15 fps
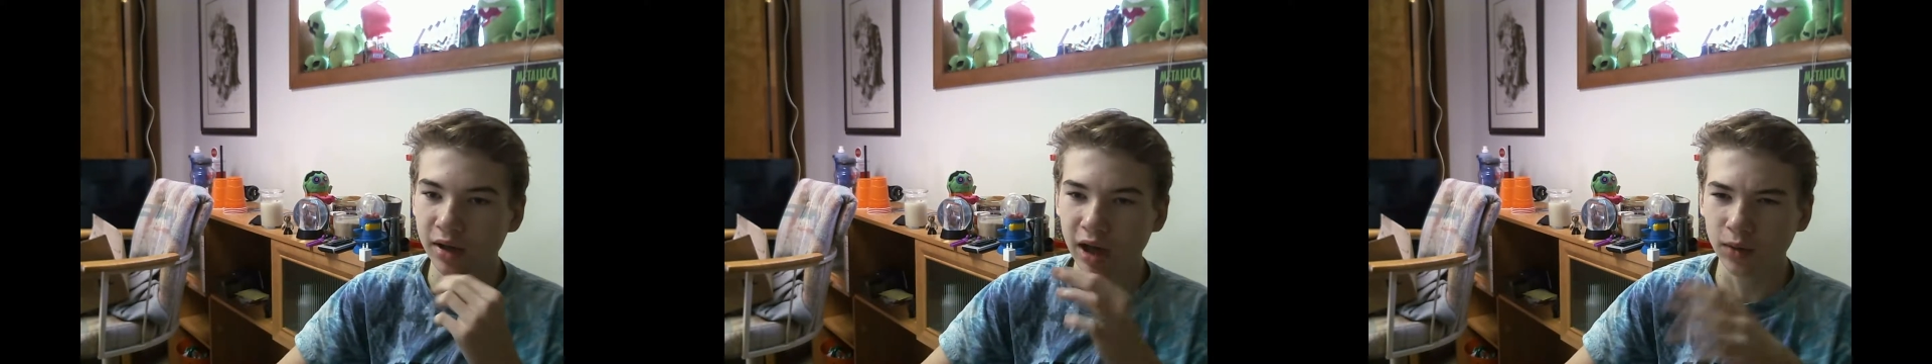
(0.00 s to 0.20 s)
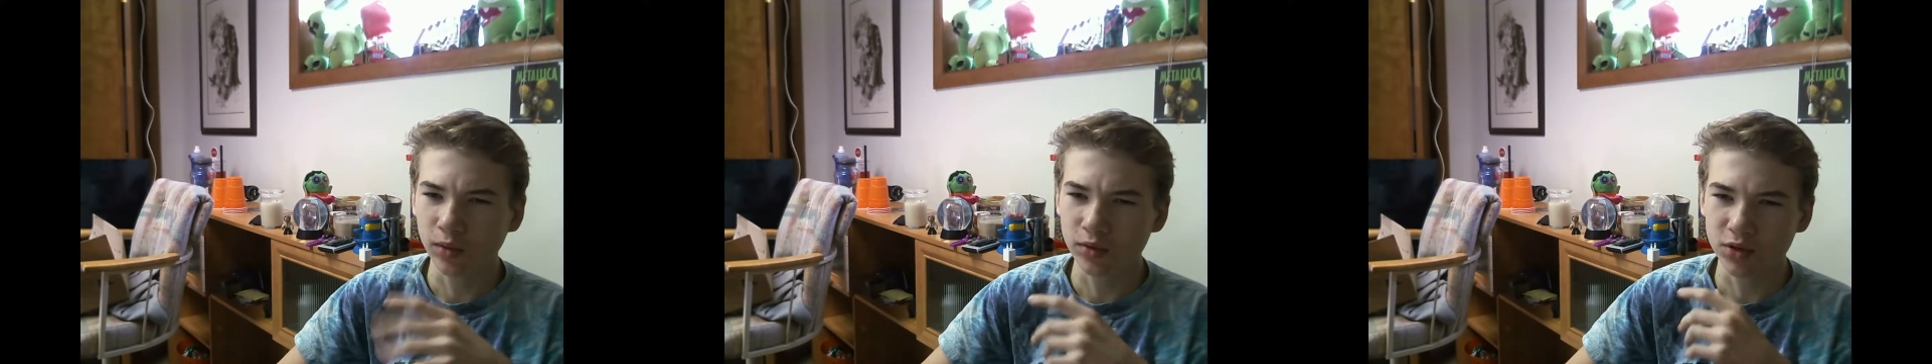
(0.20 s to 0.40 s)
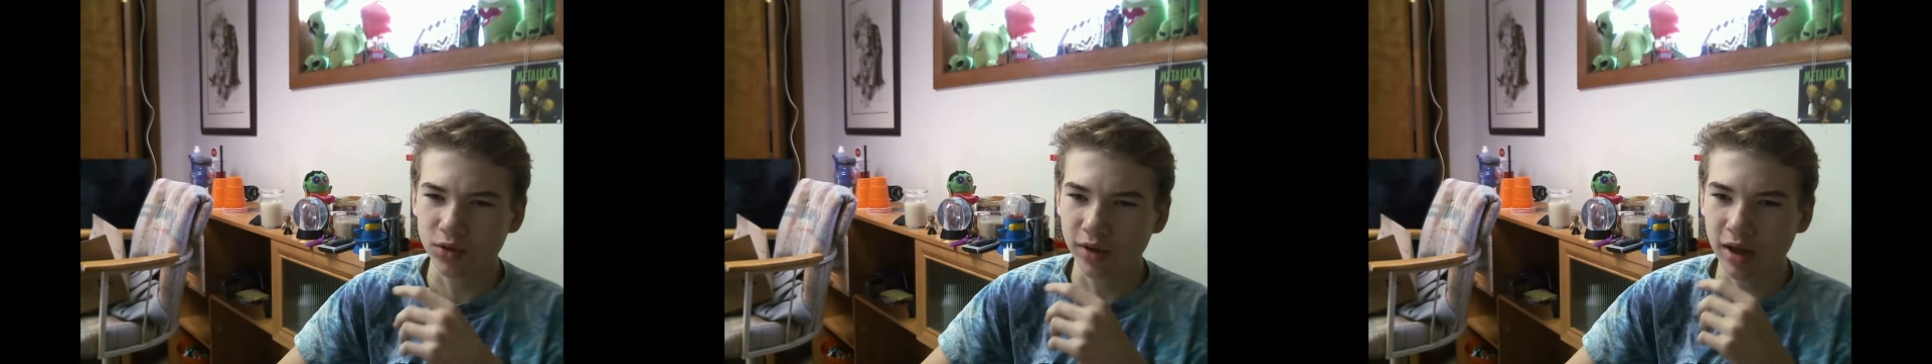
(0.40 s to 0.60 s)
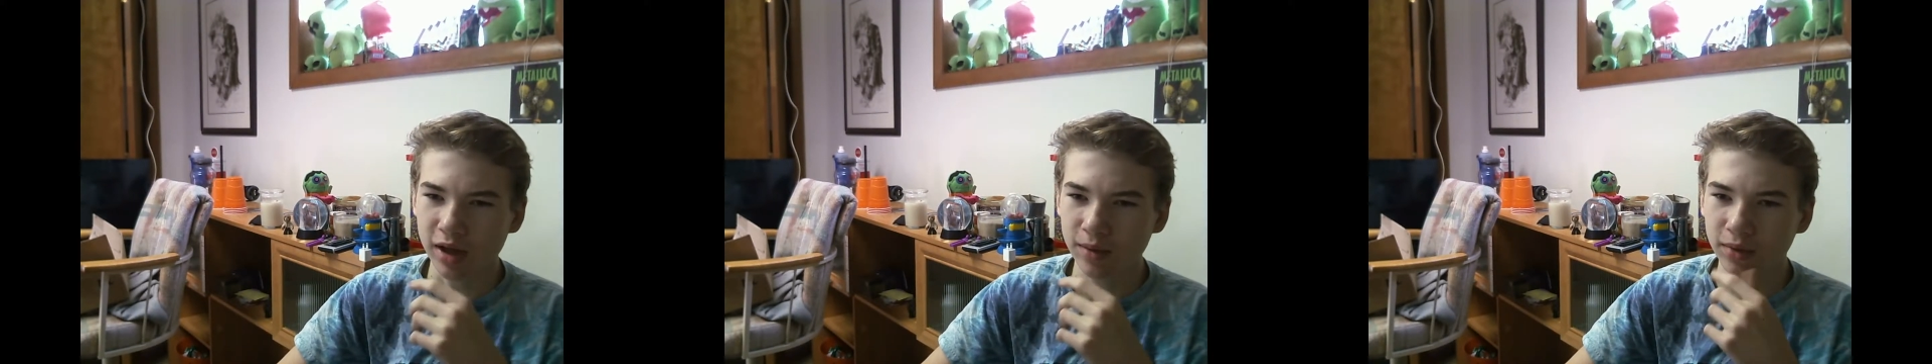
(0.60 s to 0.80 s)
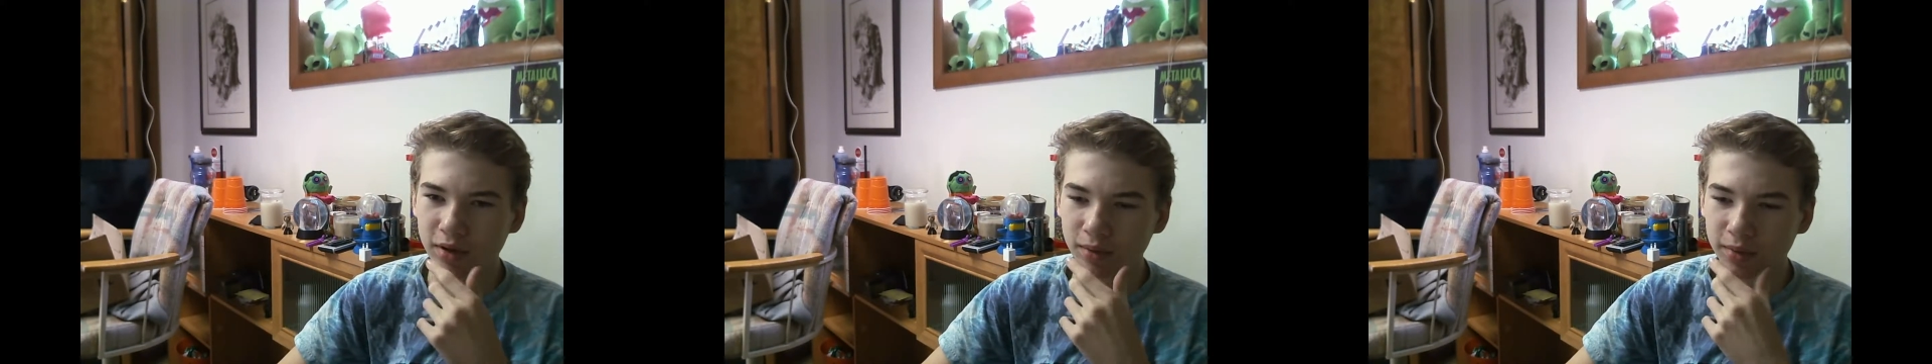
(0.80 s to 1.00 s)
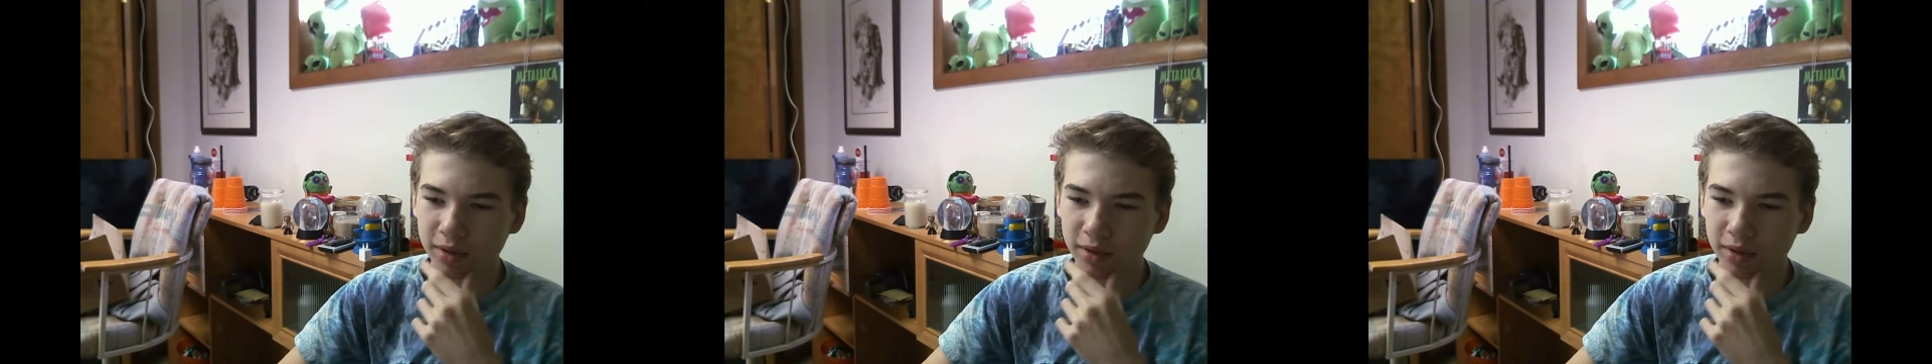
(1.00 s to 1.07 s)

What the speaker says: I won't show that part